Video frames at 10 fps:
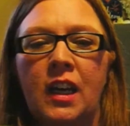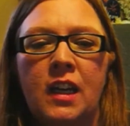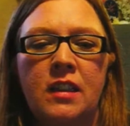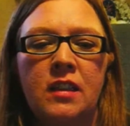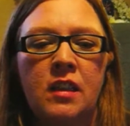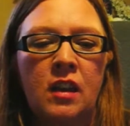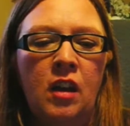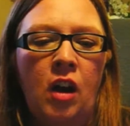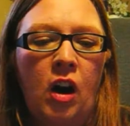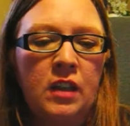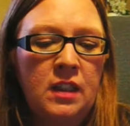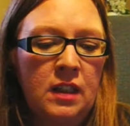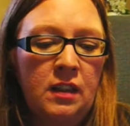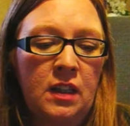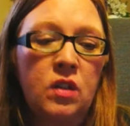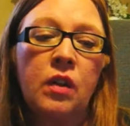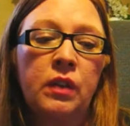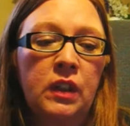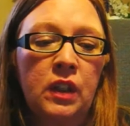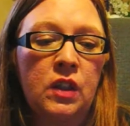And honestly, these are
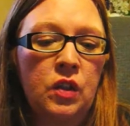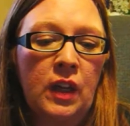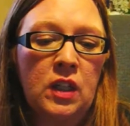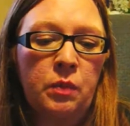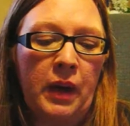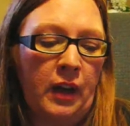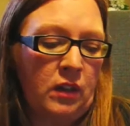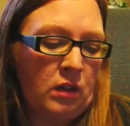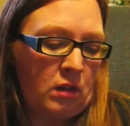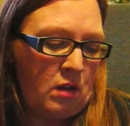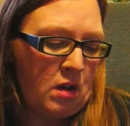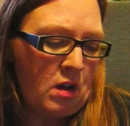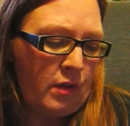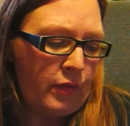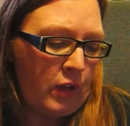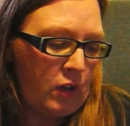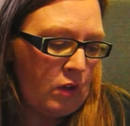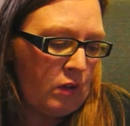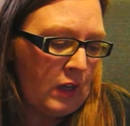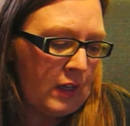really good trash bags. That
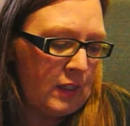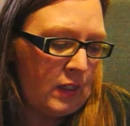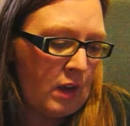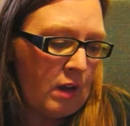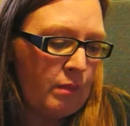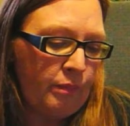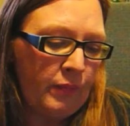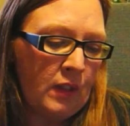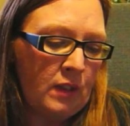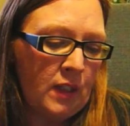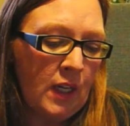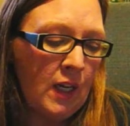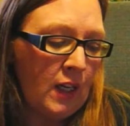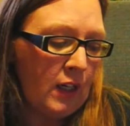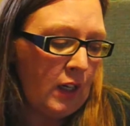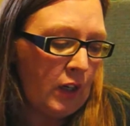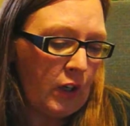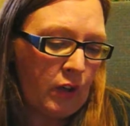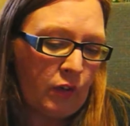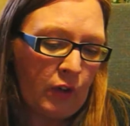you get um, 10 in here.